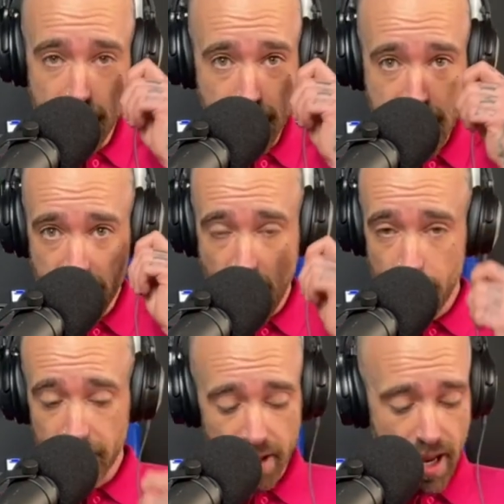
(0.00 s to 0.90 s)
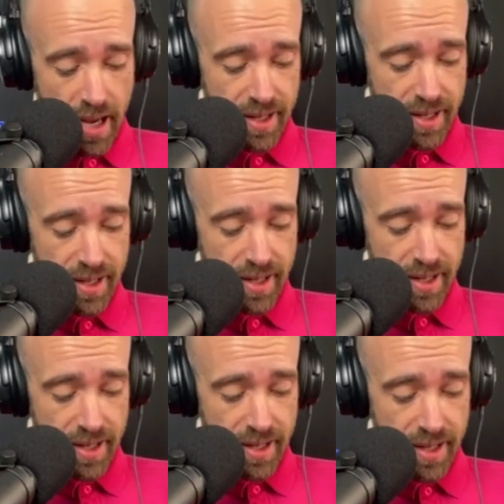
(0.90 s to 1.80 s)
of makeup and nail
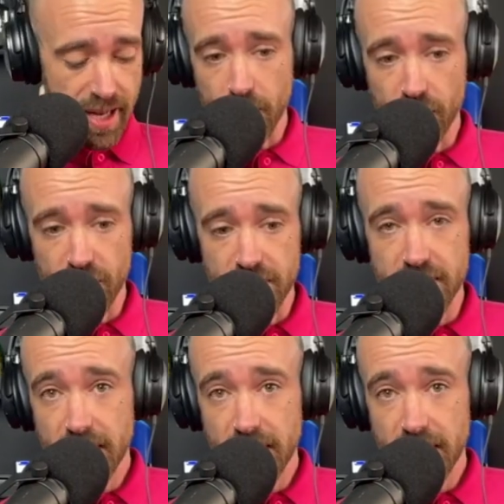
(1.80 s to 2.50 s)
varnish and that, because